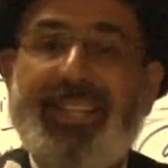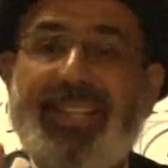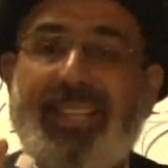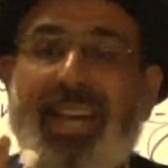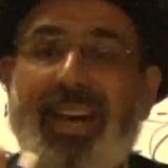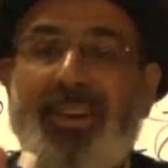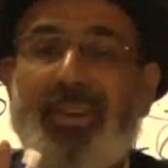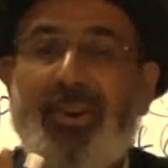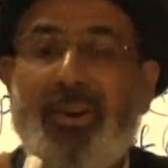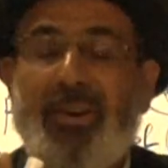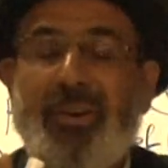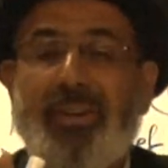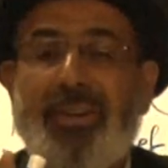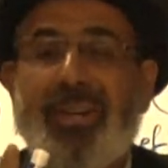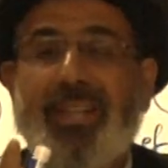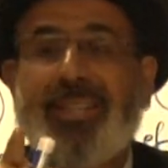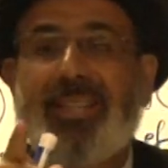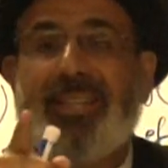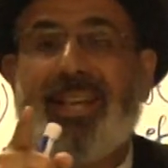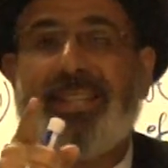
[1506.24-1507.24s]
No,
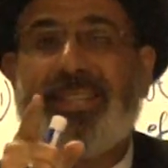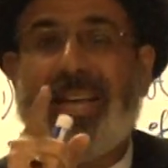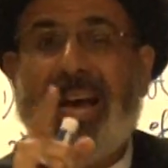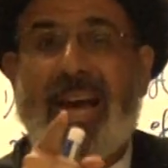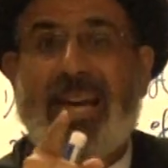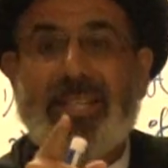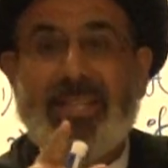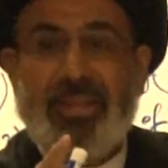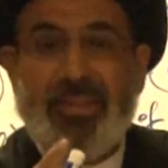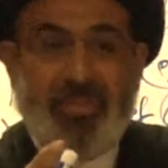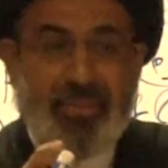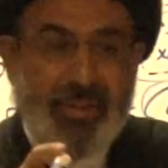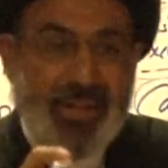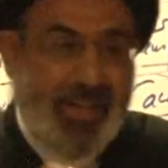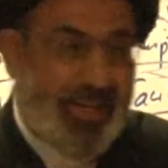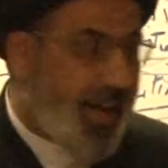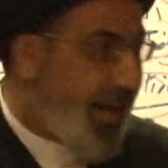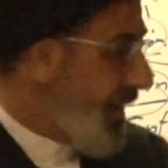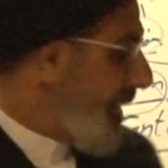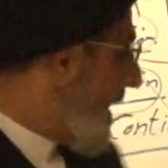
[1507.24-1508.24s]
not hadith
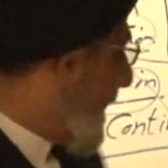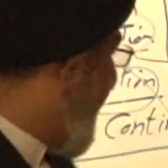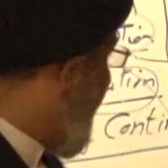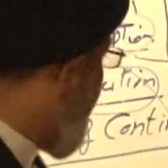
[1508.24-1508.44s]
regarding